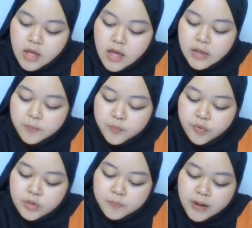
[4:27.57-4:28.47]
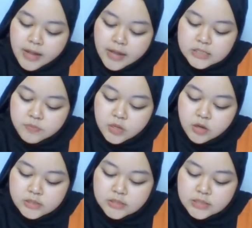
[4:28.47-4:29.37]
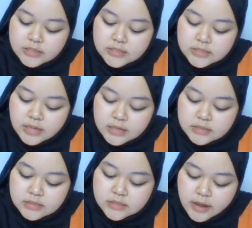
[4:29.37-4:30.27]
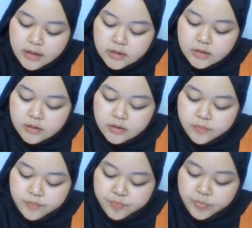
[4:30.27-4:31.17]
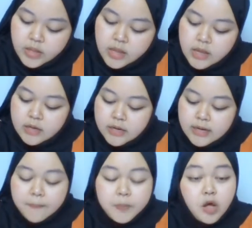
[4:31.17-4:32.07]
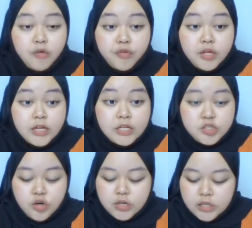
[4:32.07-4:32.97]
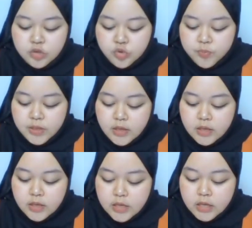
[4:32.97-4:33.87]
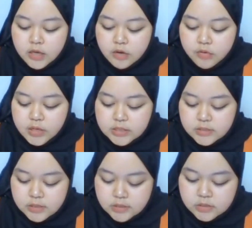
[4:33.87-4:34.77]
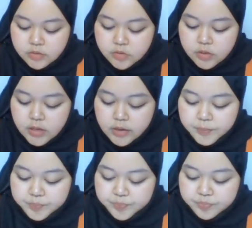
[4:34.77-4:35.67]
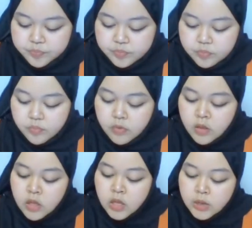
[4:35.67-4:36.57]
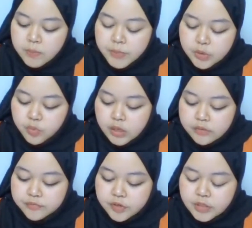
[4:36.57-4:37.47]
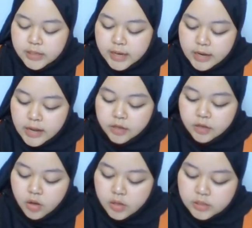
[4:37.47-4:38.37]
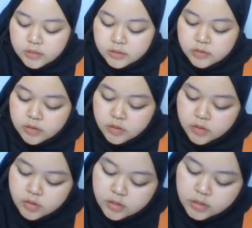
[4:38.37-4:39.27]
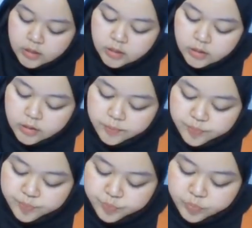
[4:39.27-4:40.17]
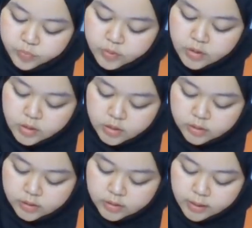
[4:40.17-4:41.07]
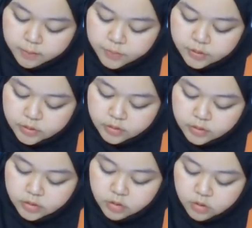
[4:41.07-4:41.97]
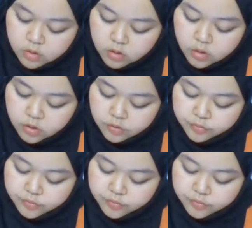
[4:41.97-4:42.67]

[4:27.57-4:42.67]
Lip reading: I put plus because it says that the number of electron need to be increases. Okay. Meanwhile, for the cation, okay, the number of